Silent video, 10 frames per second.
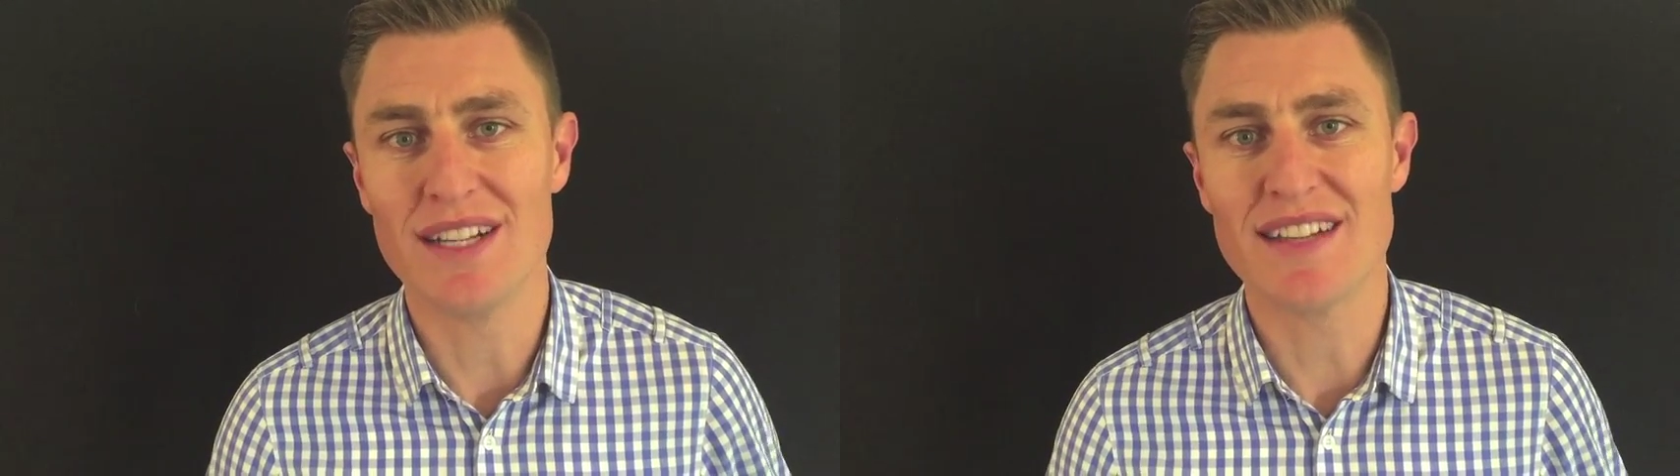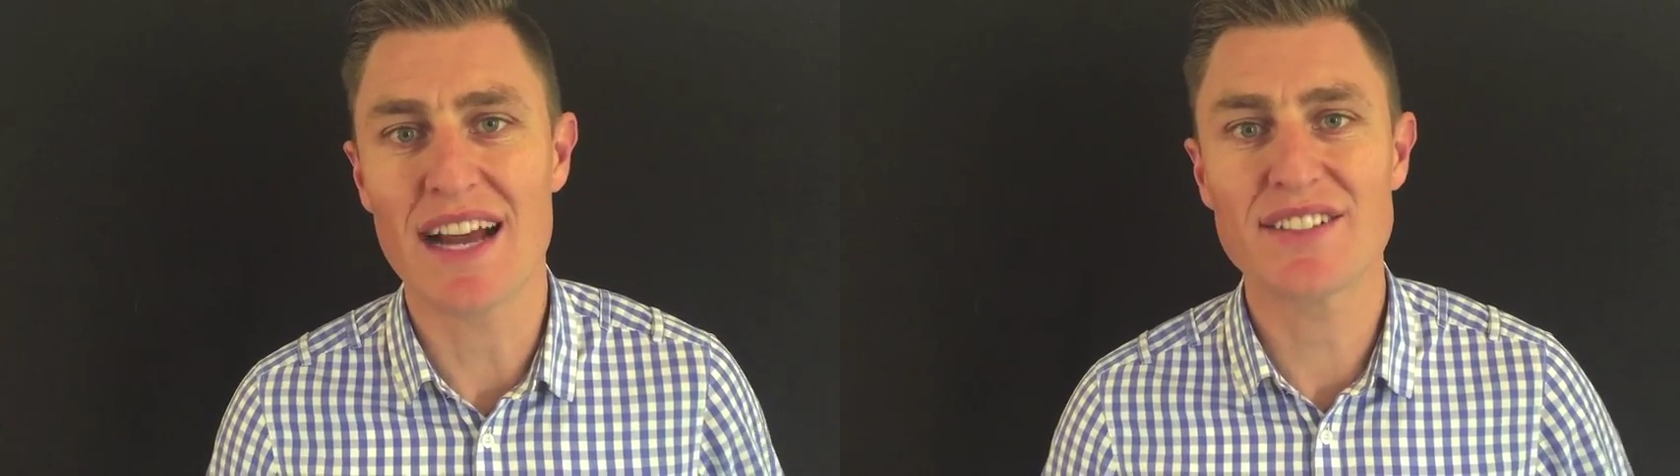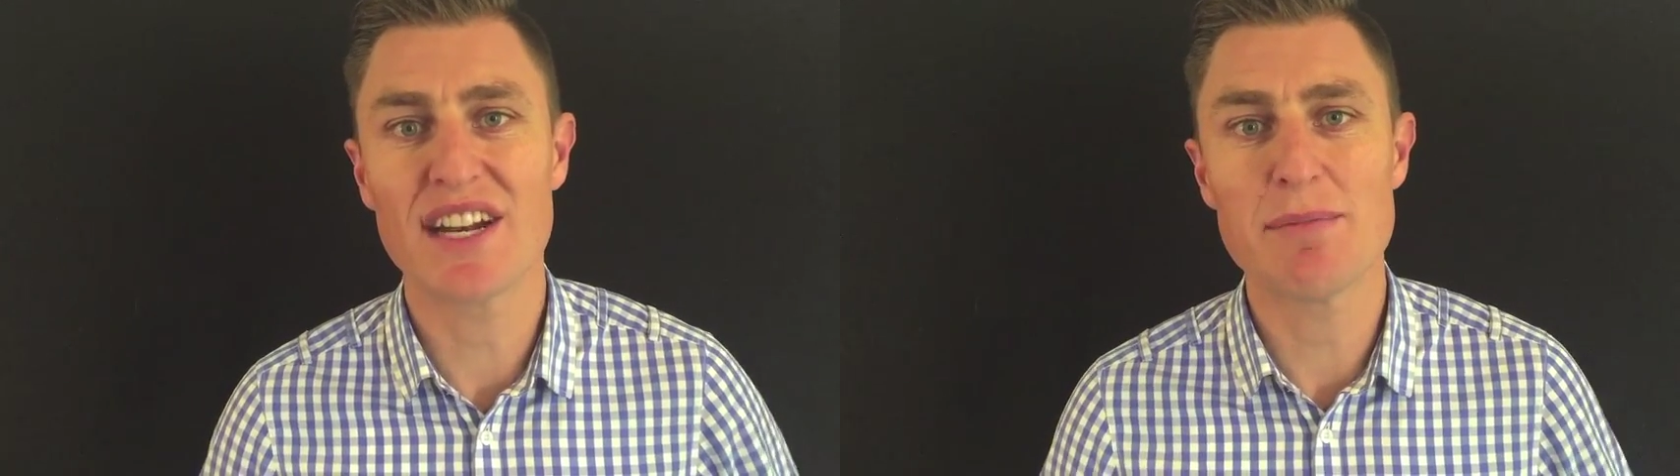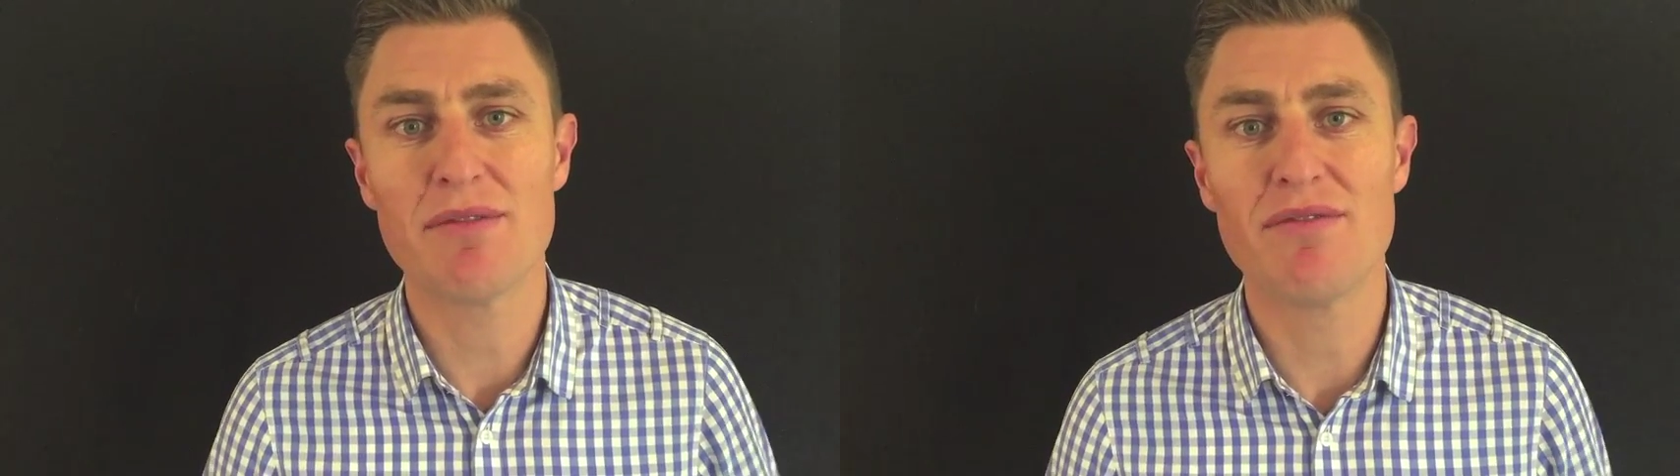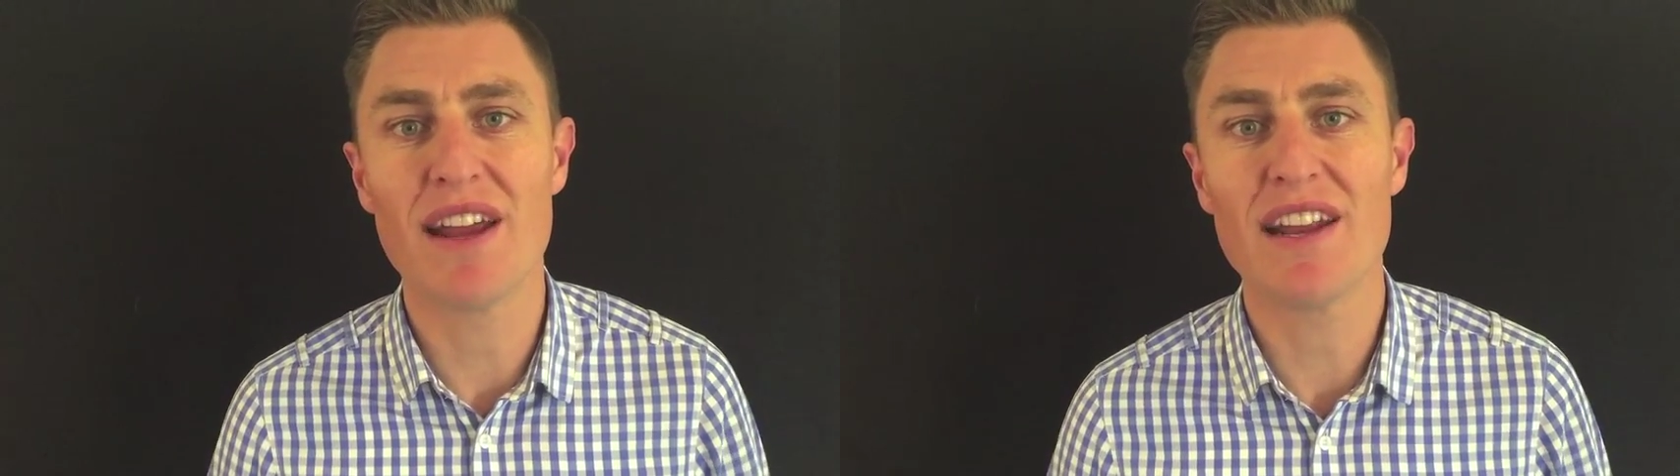is actually going to
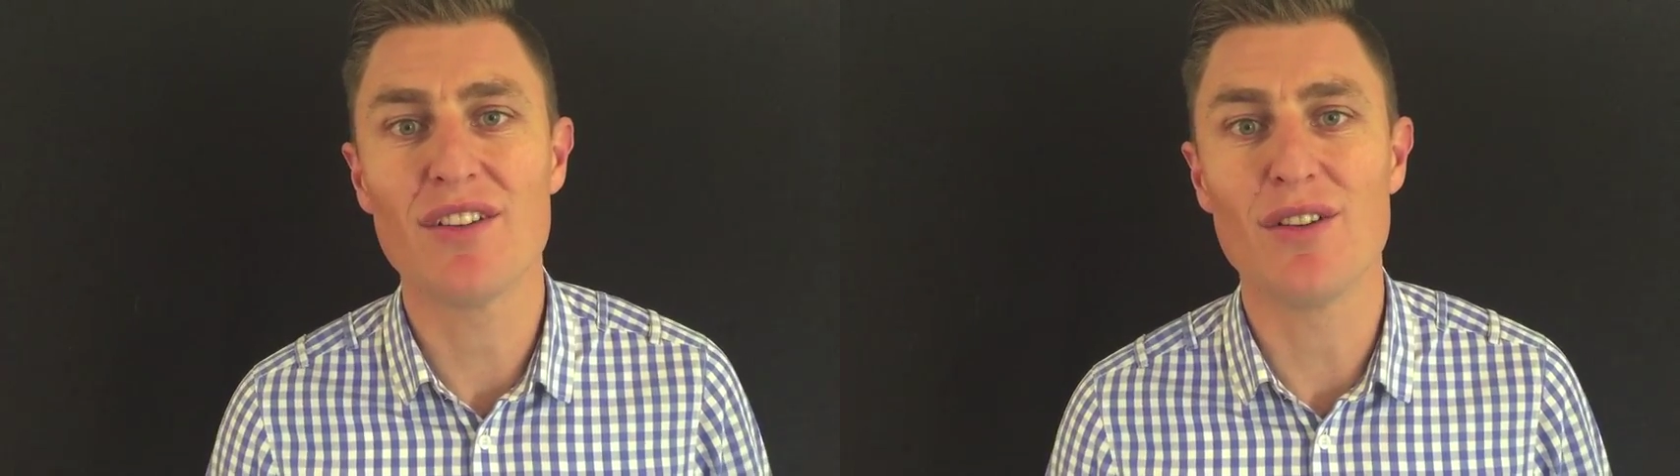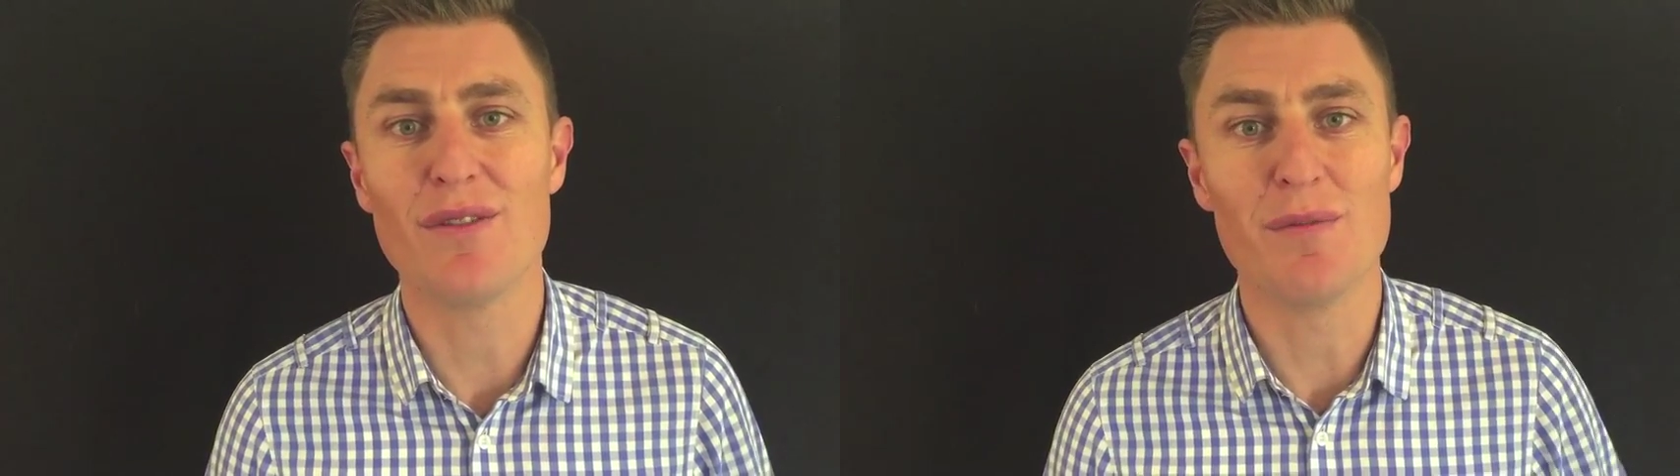prevent you